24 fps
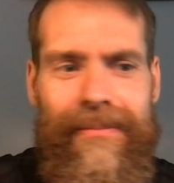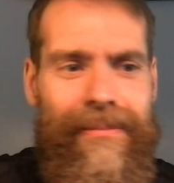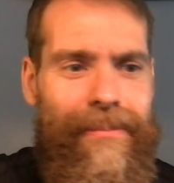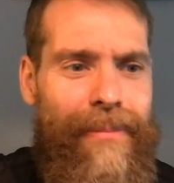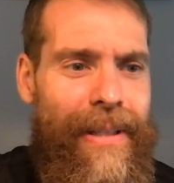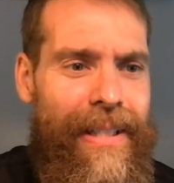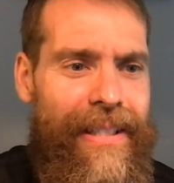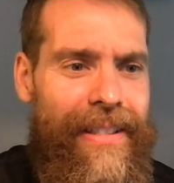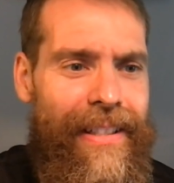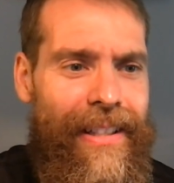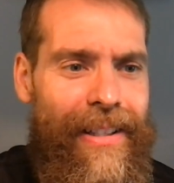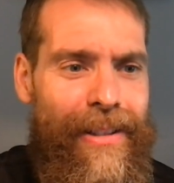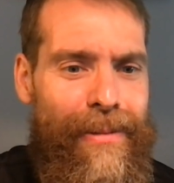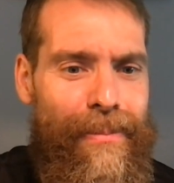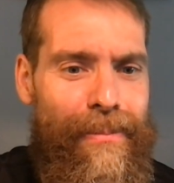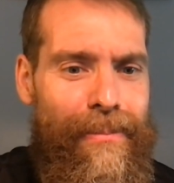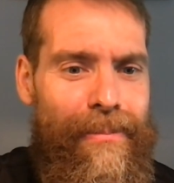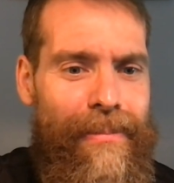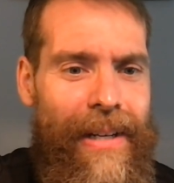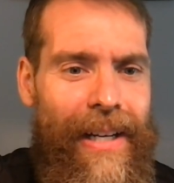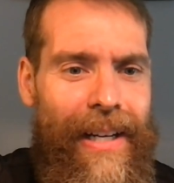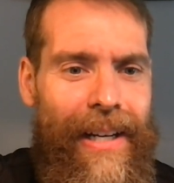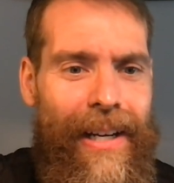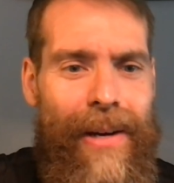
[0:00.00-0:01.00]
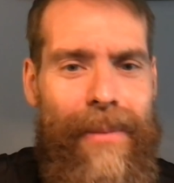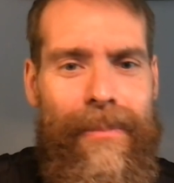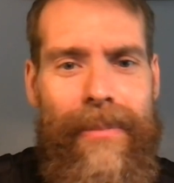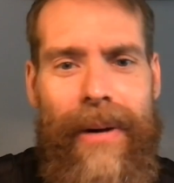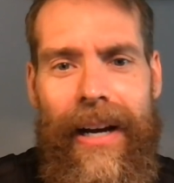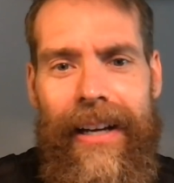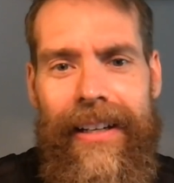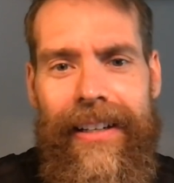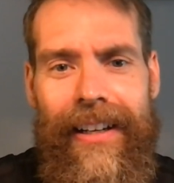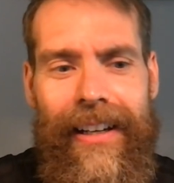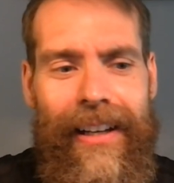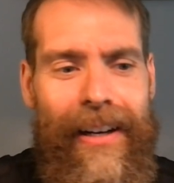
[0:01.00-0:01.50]
pizzas,
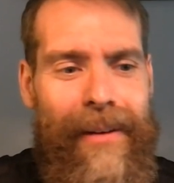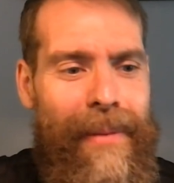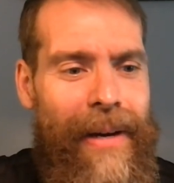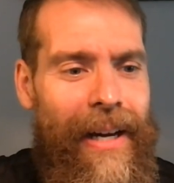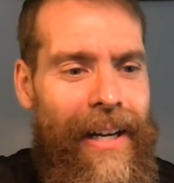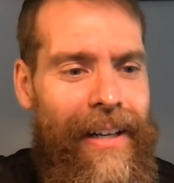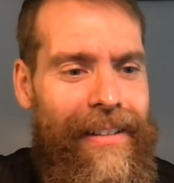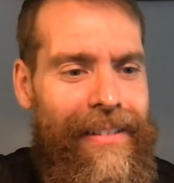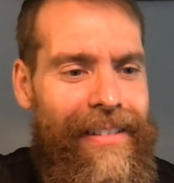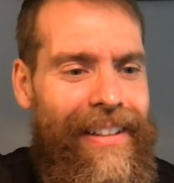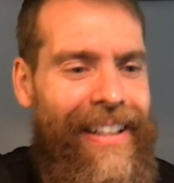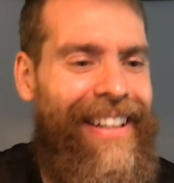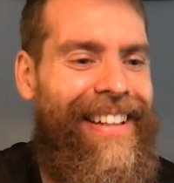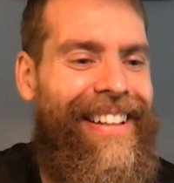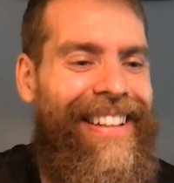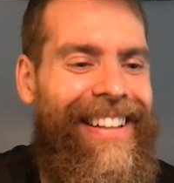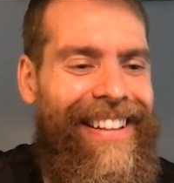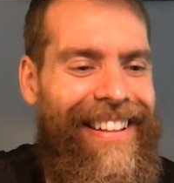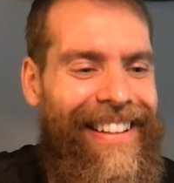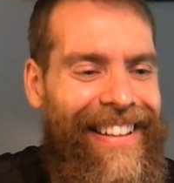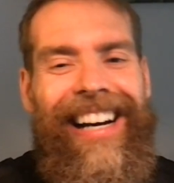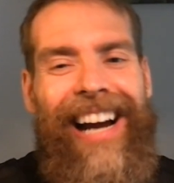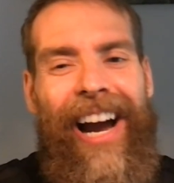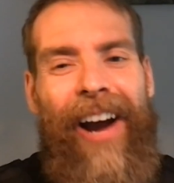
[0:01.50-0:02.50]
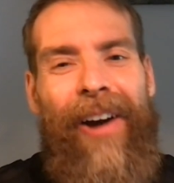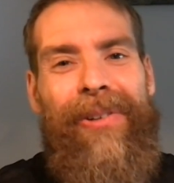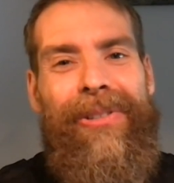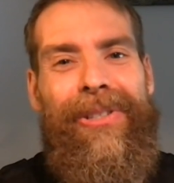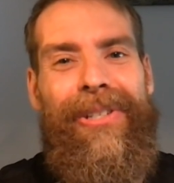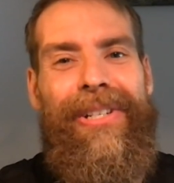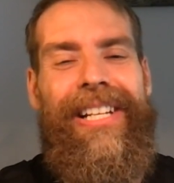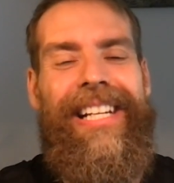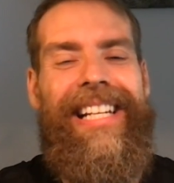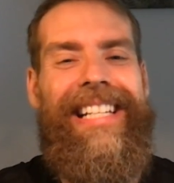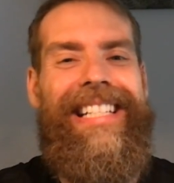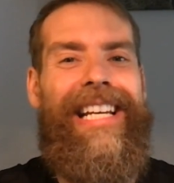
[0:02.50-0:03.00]
probably not going to matter. I also
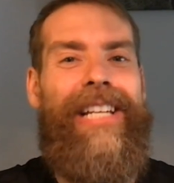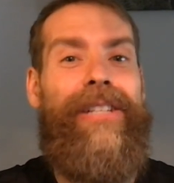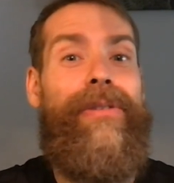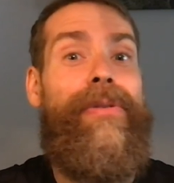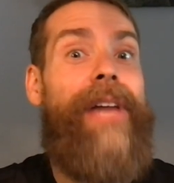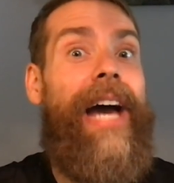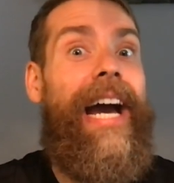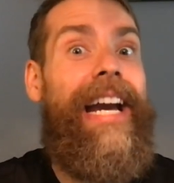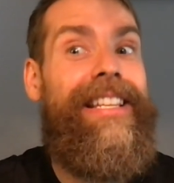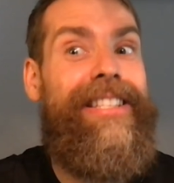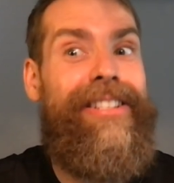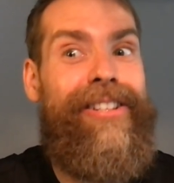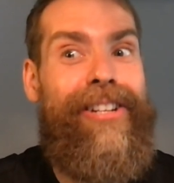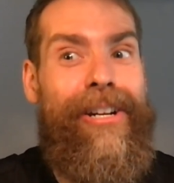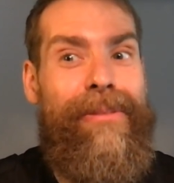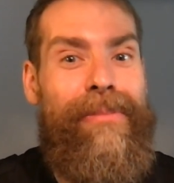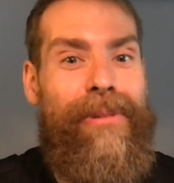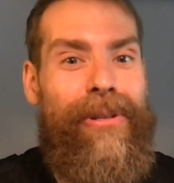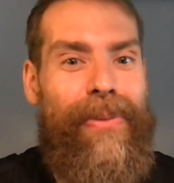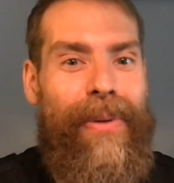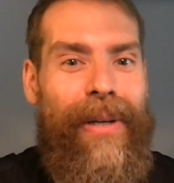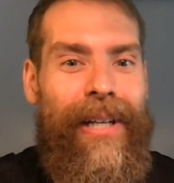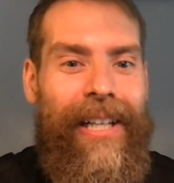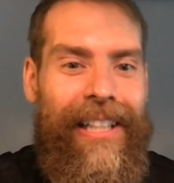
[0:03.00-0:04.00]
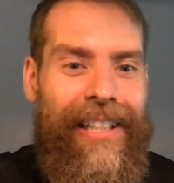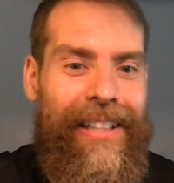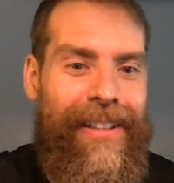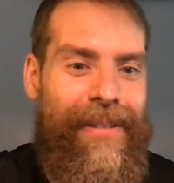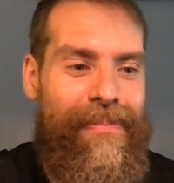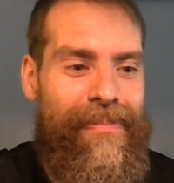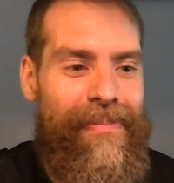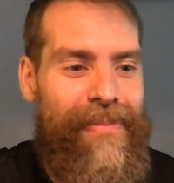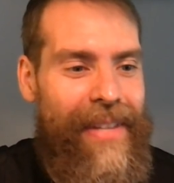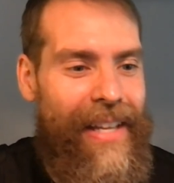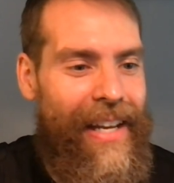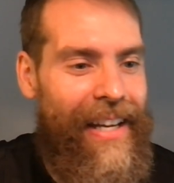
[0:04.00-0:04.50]
did a test with ice cream as
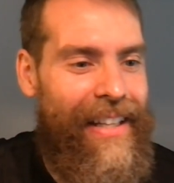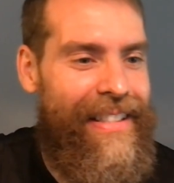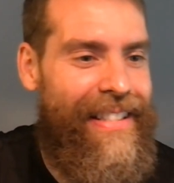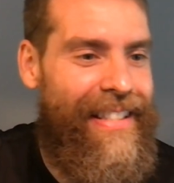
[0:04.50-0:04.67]
well. That